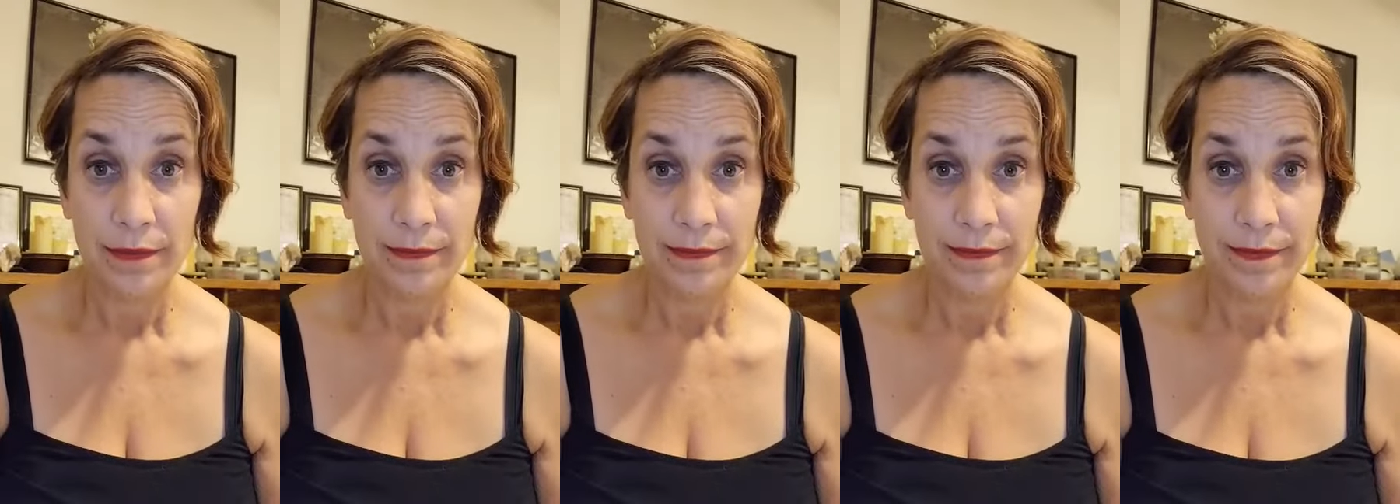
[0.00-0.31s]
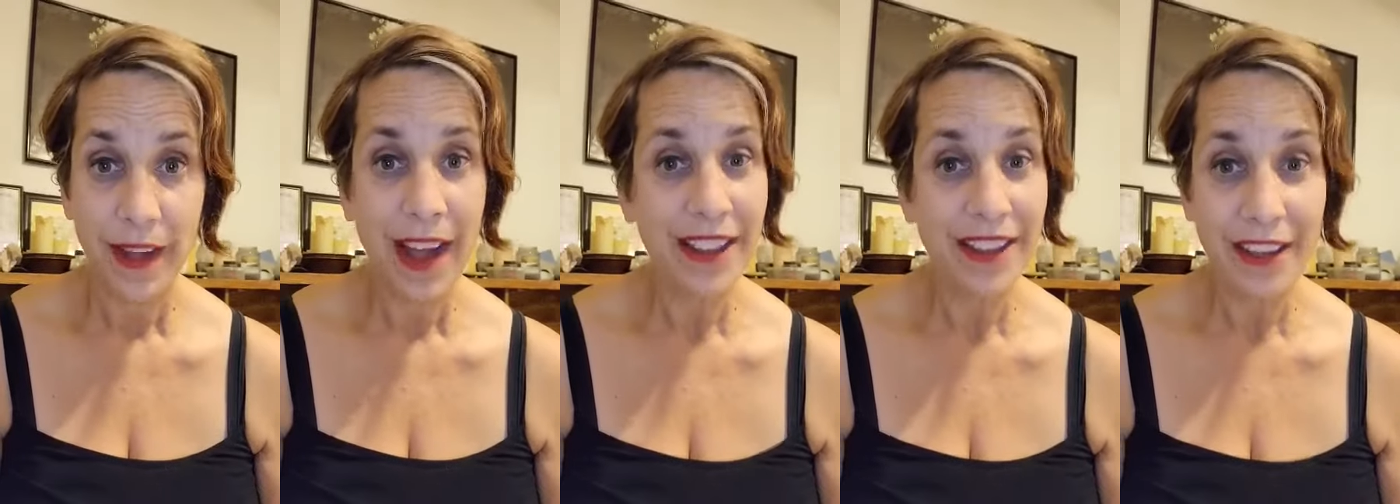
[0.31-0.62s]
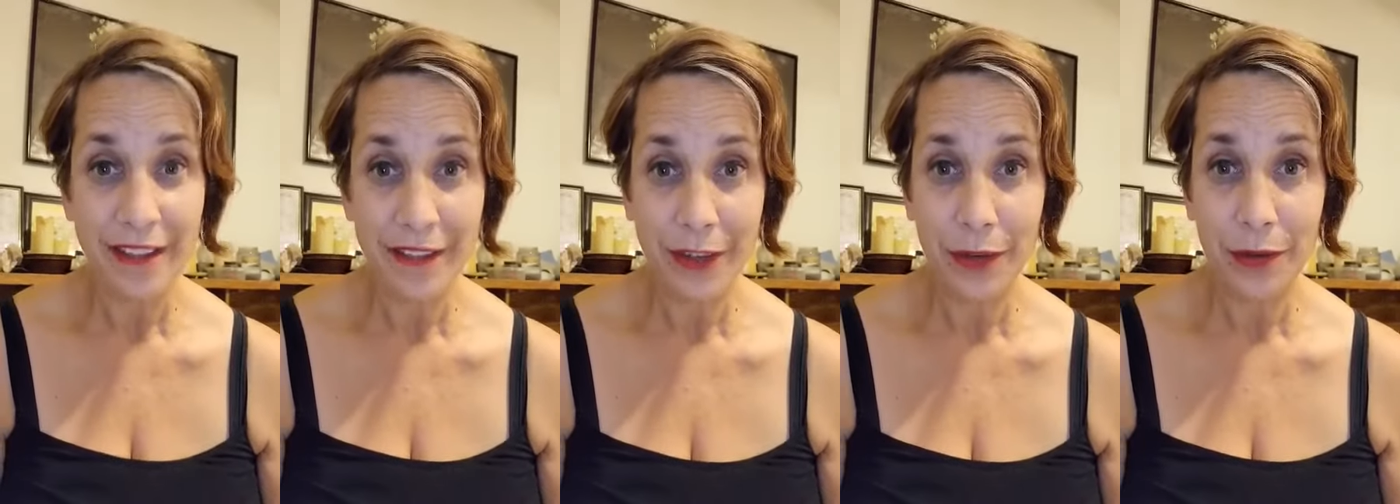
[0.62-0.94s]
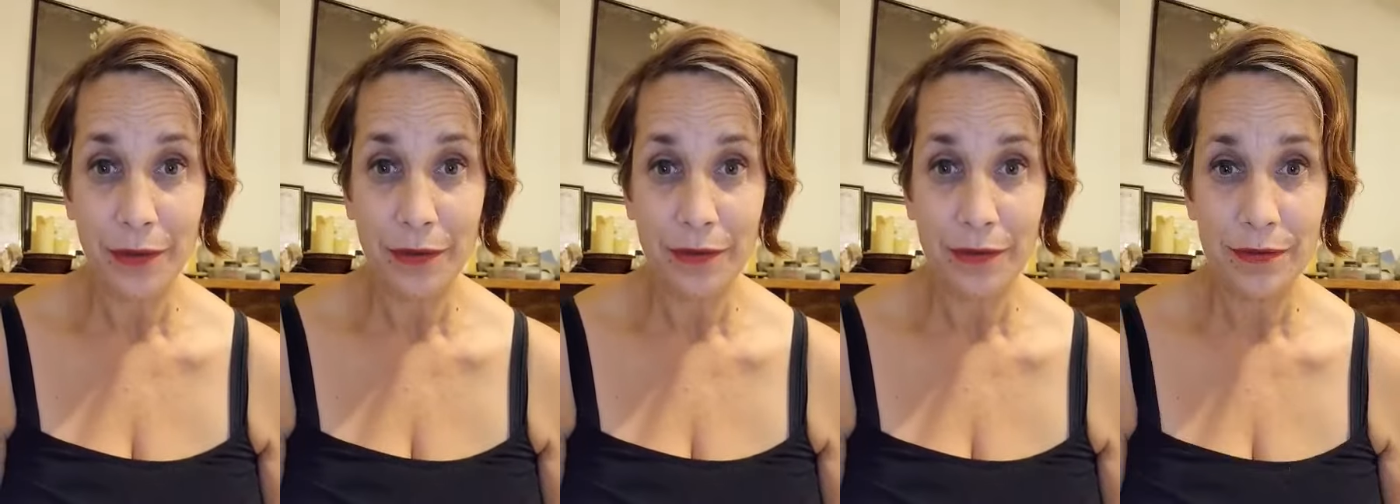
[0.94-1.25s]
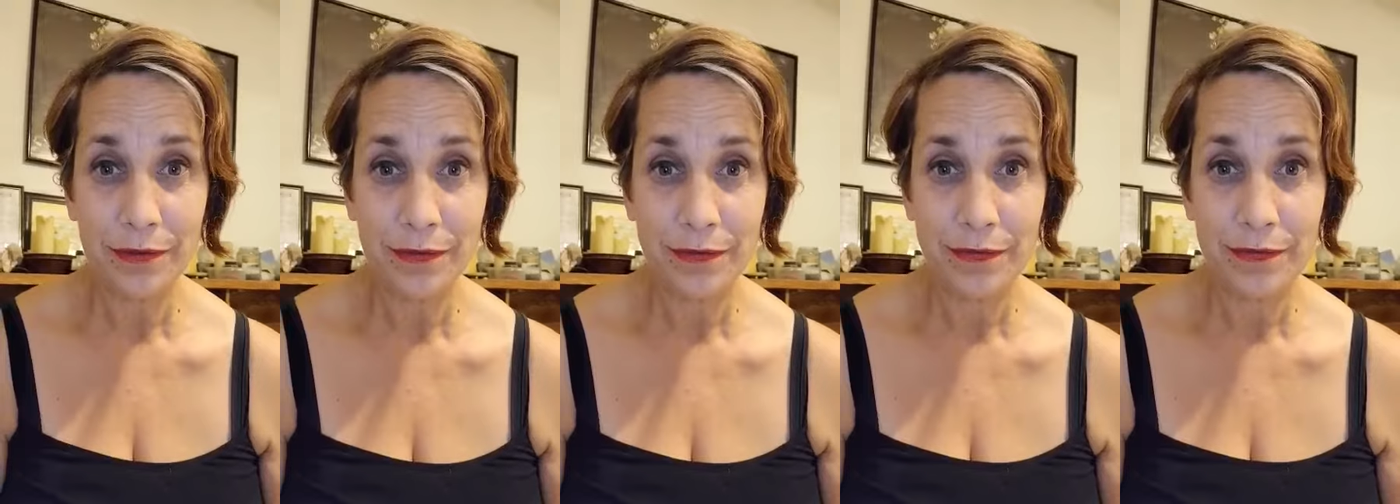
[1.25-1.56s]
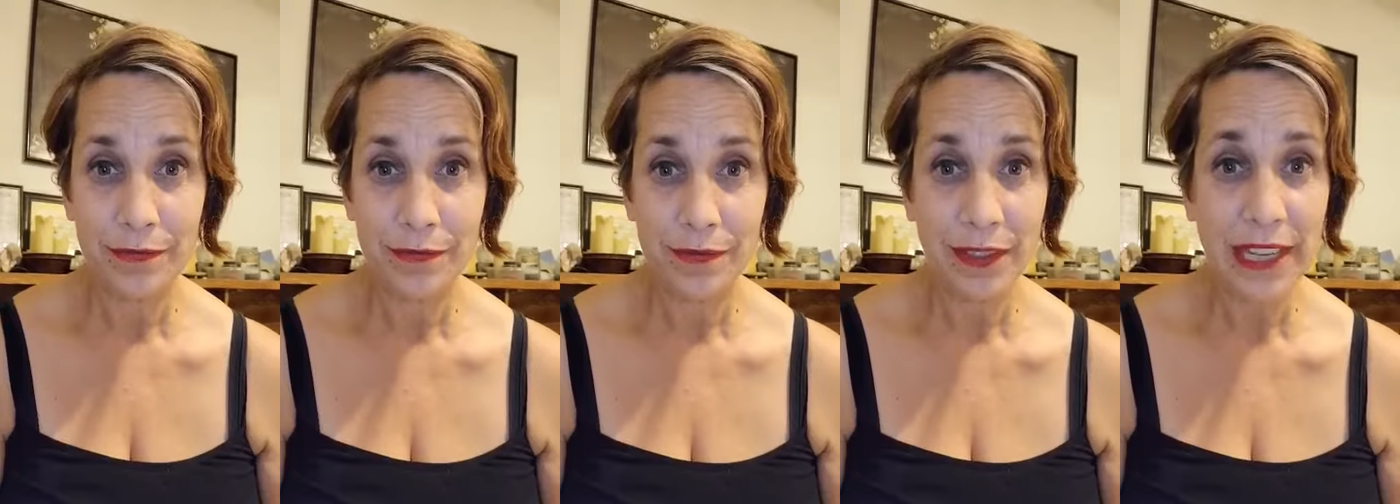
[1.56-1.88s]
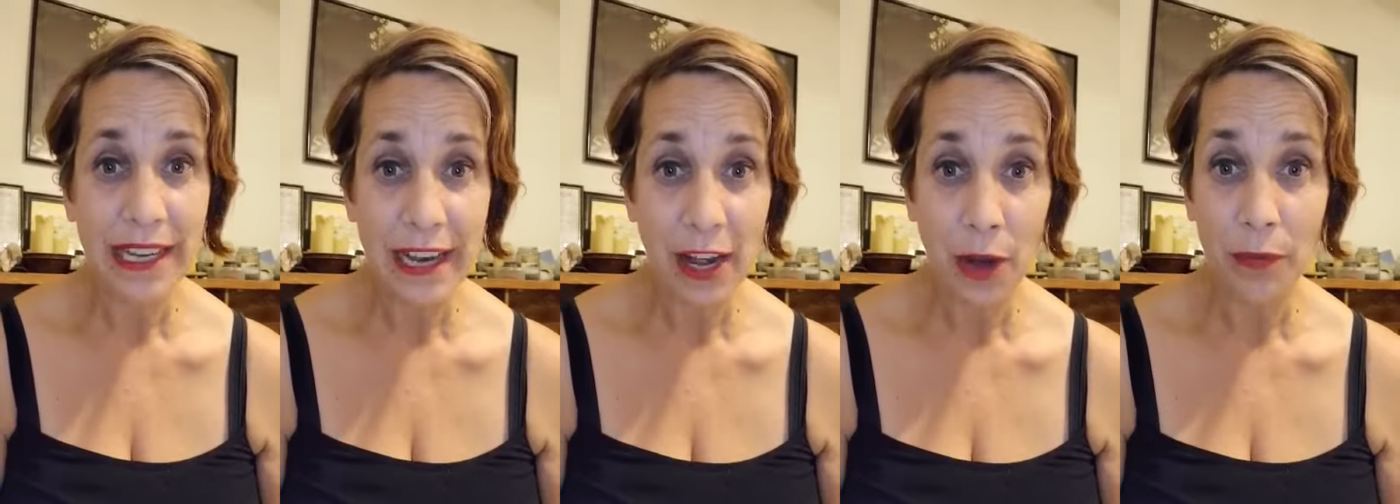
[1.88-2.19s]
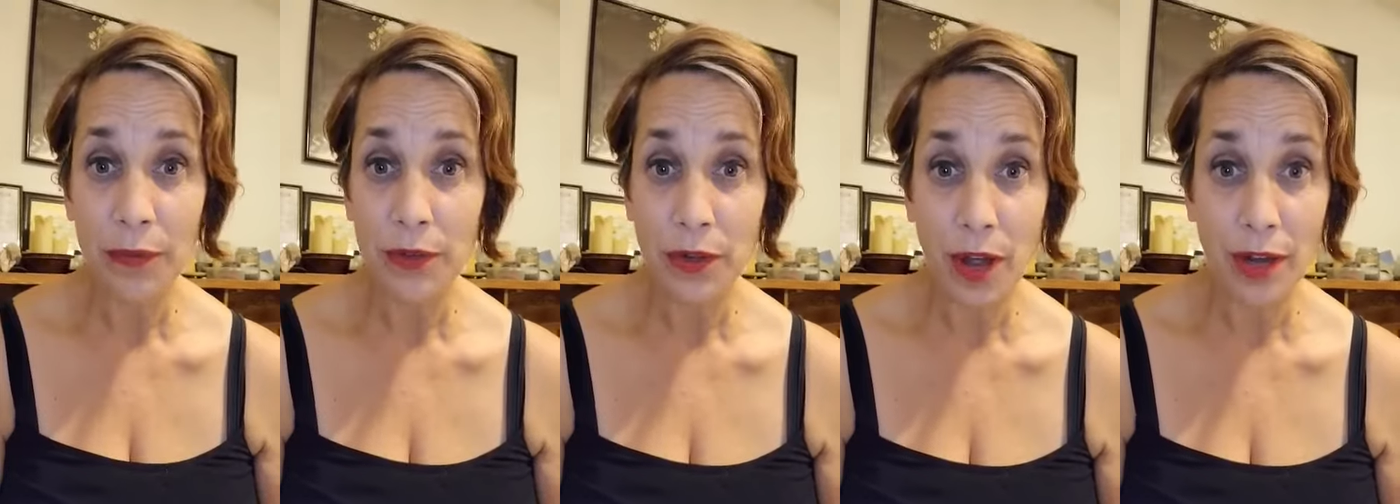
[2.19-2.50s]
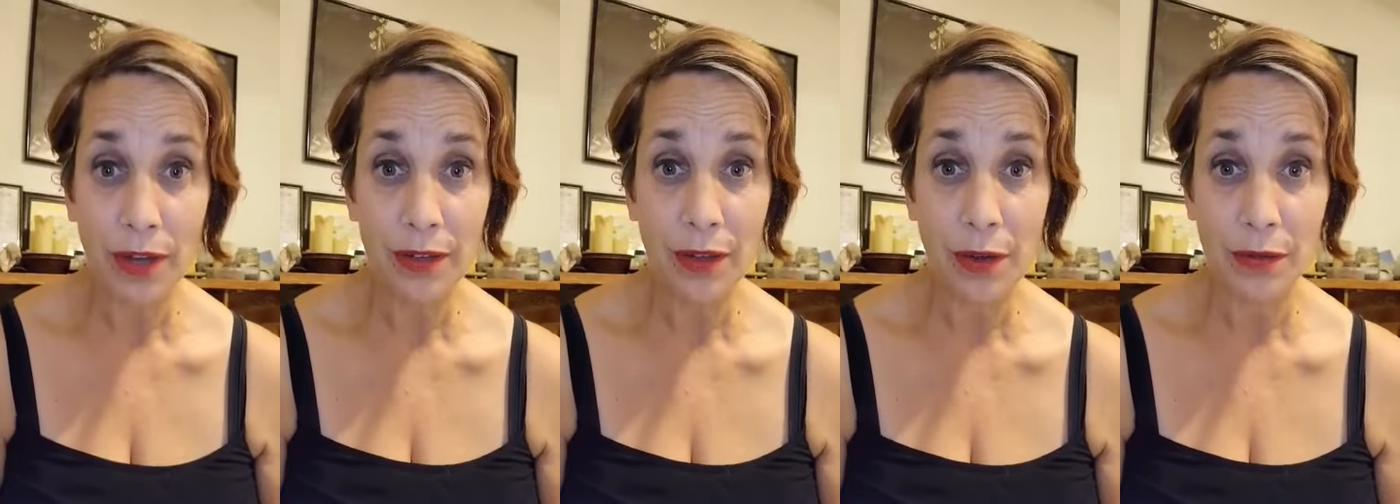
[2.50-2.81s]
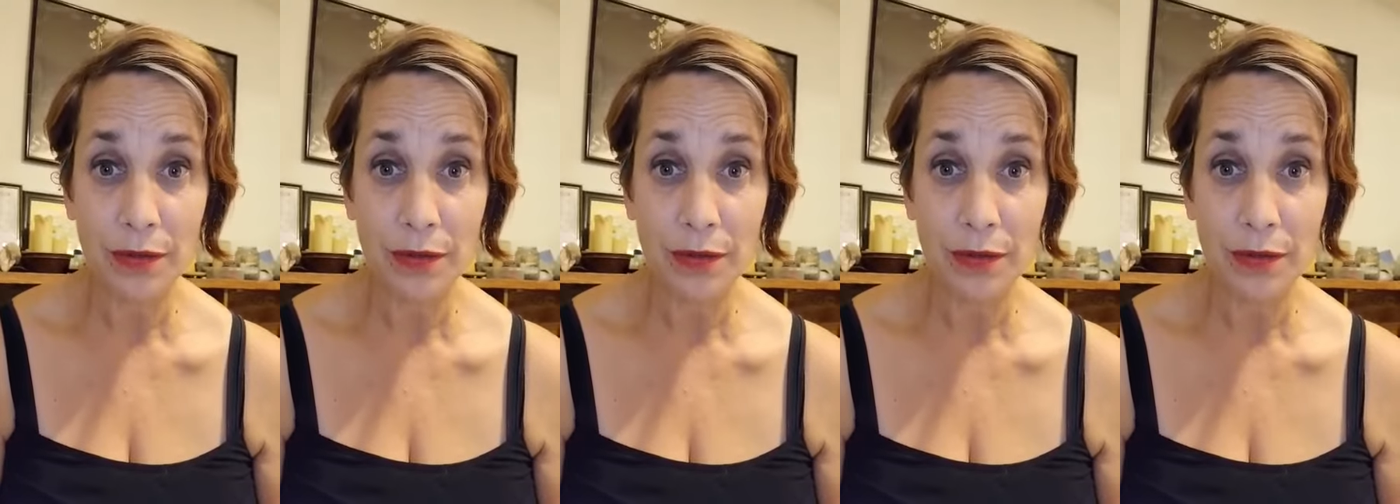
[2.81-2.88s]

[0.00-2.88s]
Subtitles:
I love you. Get help. You're not alone.